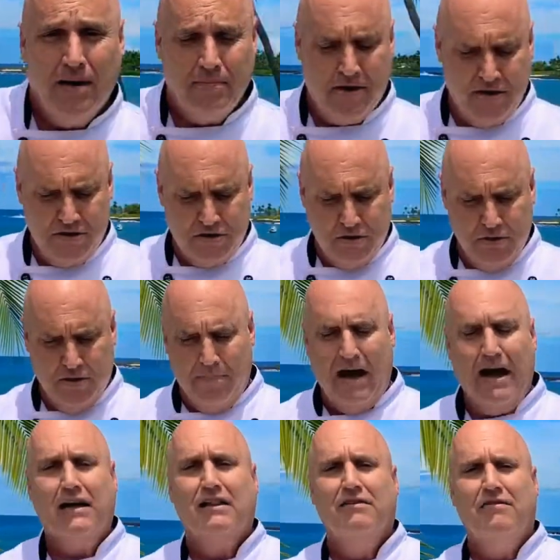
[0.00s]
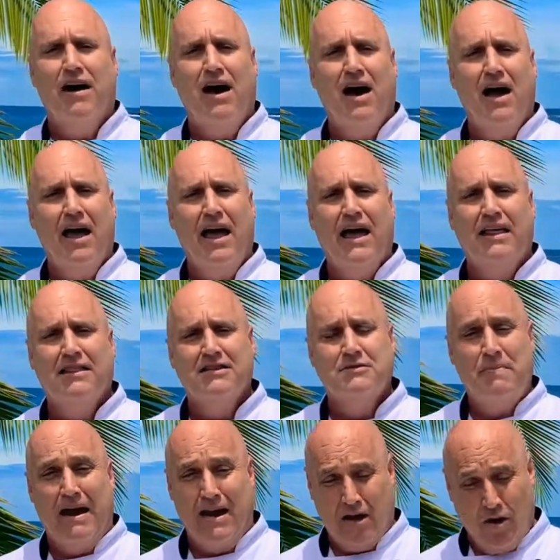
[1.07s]
going to do the baklava and the
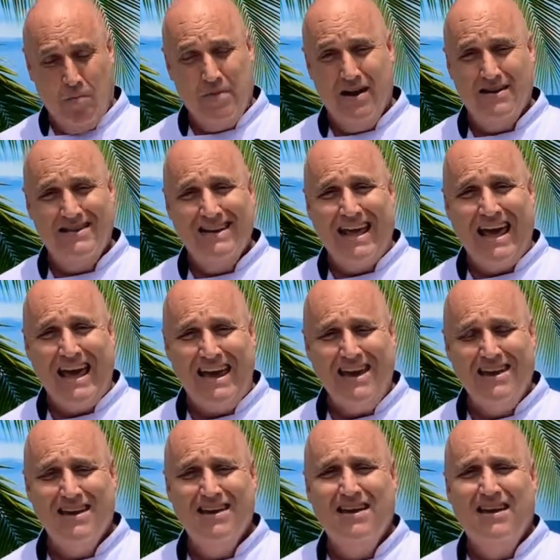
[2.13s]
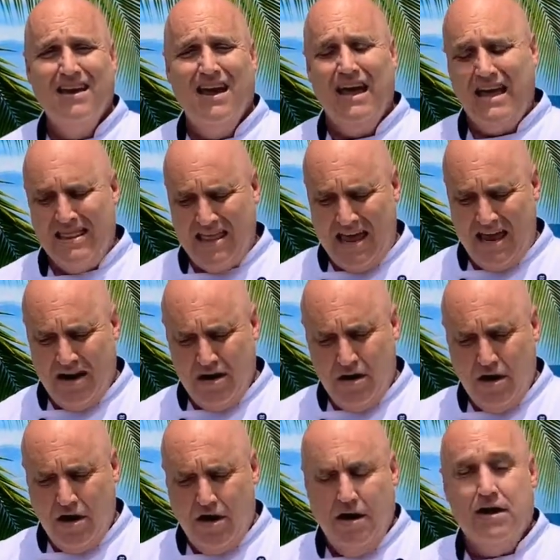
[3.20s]
Spanakopita today, and then
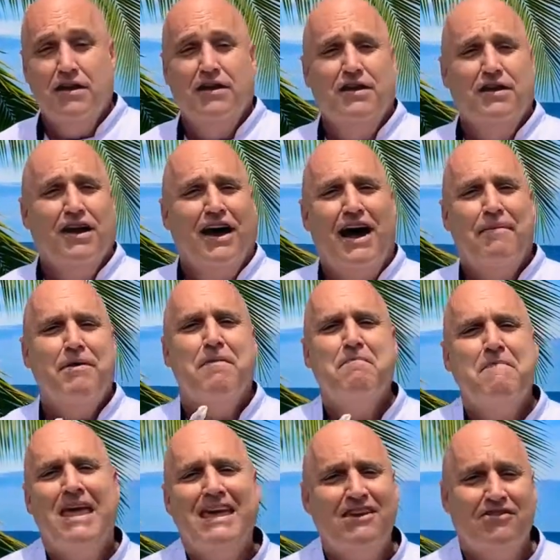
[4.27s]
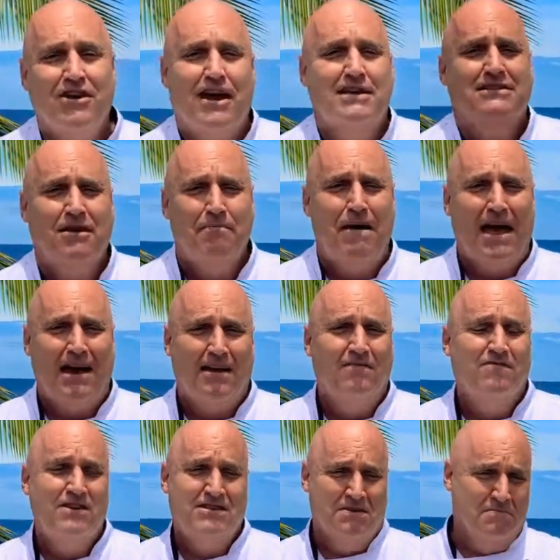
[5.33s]
I'm going to make you guys come back and
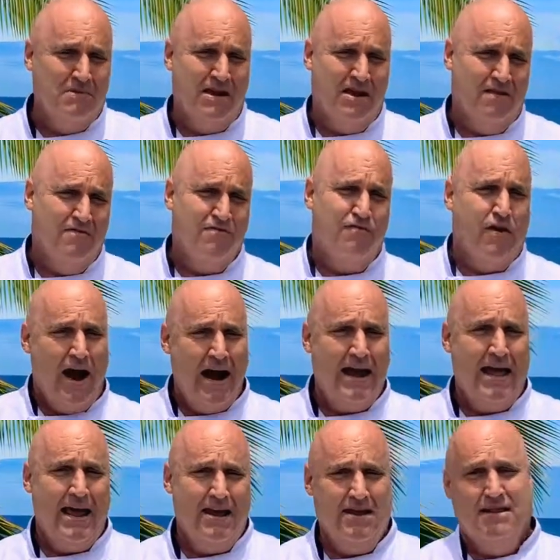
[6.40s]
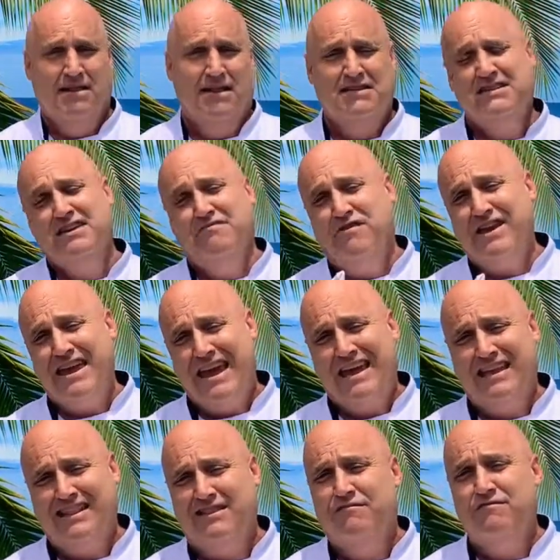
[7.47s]
visit me on Friday. And let's see if we can't
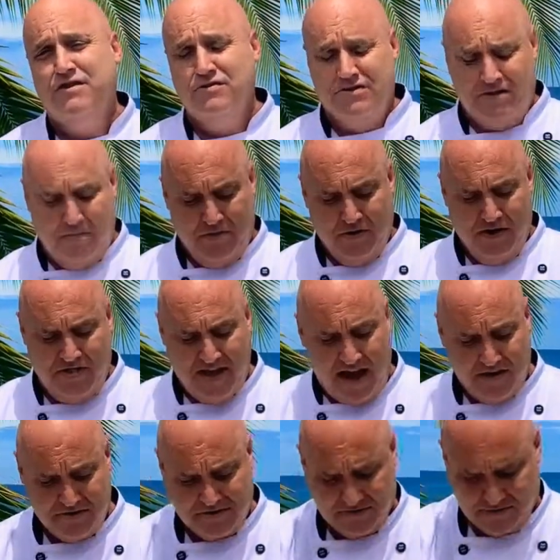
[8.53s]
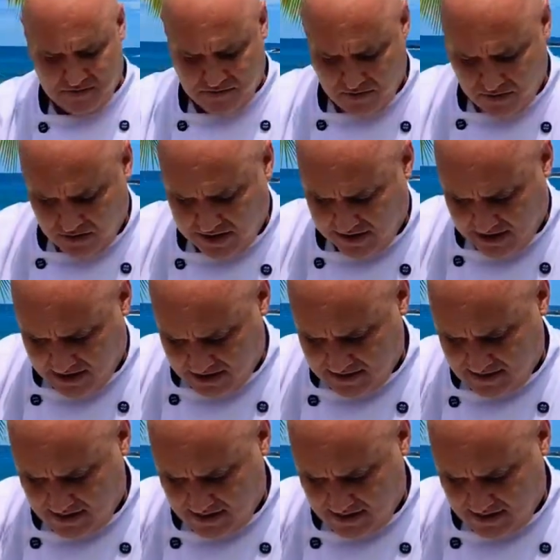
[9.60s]
get the views up to 1,000. We're rolling on